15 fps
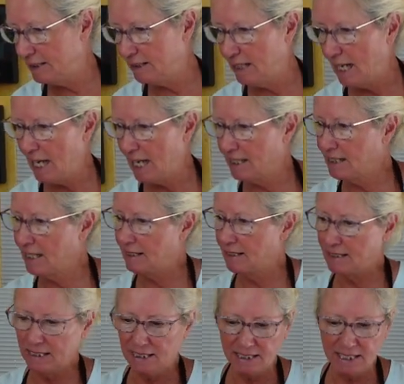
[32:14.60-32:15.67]
accent
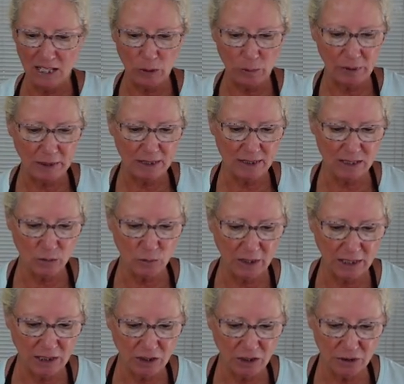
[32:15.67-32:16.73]
detail pieces we
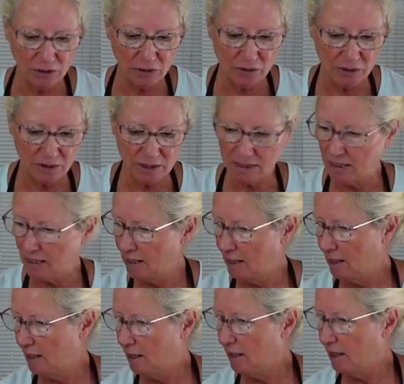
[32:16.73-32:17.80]
can use.
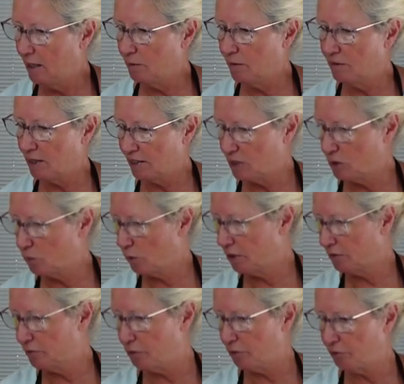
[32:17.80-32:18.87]
We've got this
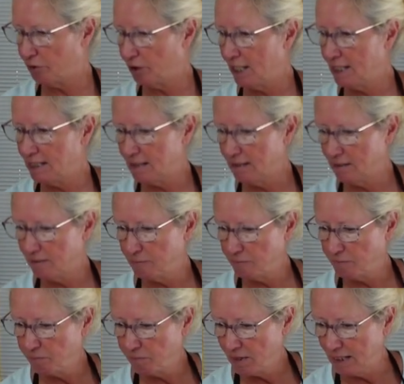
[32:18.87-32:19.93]
wonderful frit
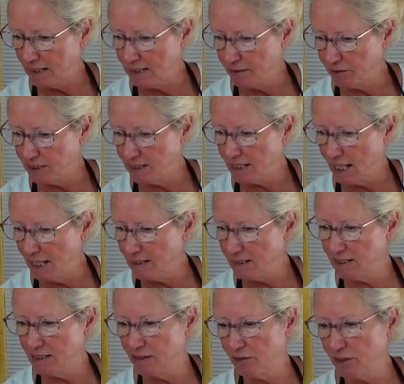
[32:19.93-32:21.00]
in different
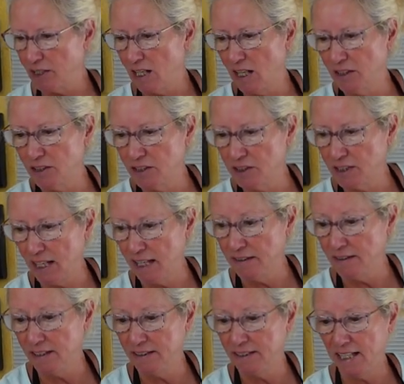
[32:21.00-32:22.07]
sizes, different colors, and
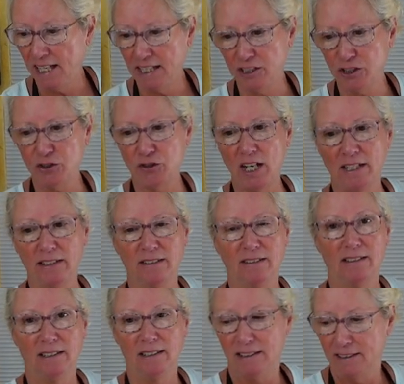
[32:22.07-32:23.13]
then the extract.
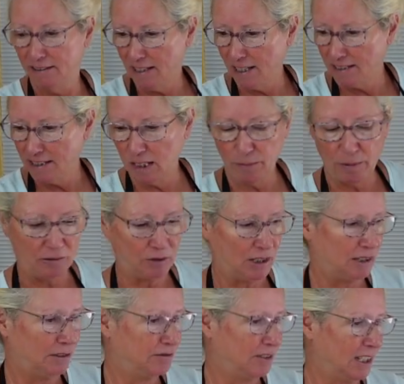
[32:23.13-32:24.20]
That's going to be
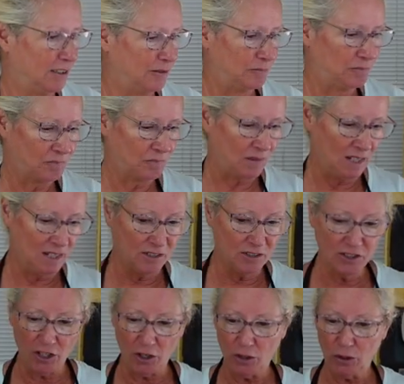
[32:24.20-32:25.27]
really fun.
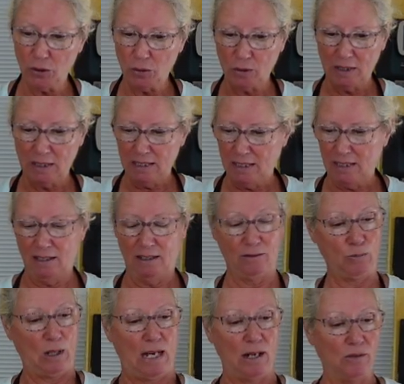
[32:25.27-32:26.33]
So,
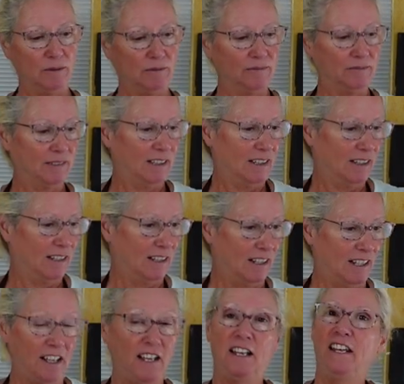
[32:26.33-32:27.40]
wow.
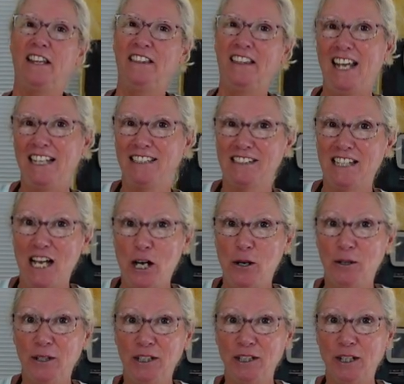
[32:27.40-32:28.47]
Thanks,
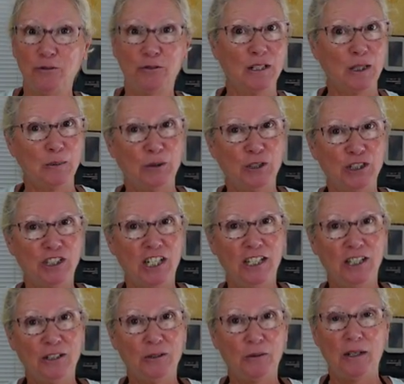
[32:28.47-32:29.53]
Howard. I really appreciate
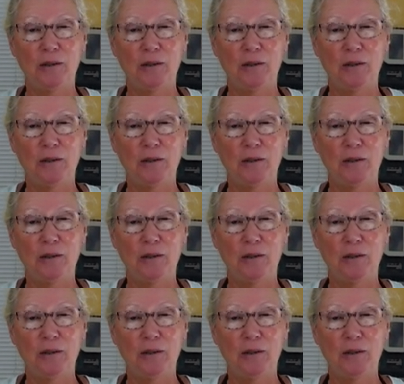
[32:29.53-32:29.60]
you. We